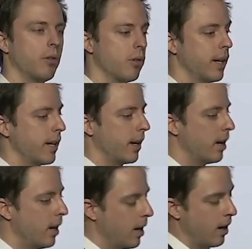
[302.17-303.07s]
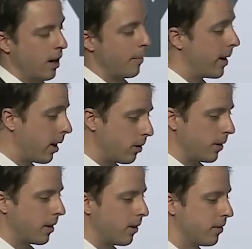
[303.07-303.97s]
thinking about not only
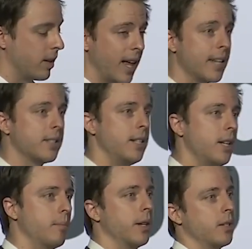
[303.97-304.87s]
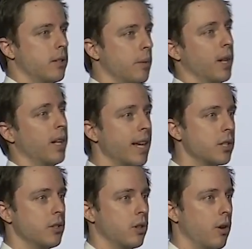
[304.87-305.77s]
the last 18 months and some of the
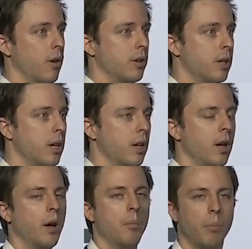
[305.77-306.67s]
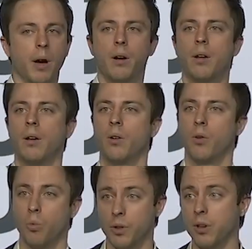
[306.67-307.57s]
lessons learned, but
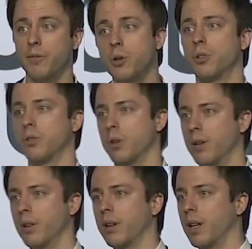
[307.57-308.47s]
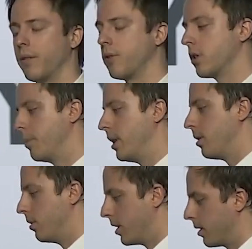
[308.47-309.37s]
what the future is going to look like for some of these
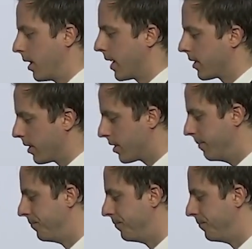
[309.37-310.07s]
new digital assets.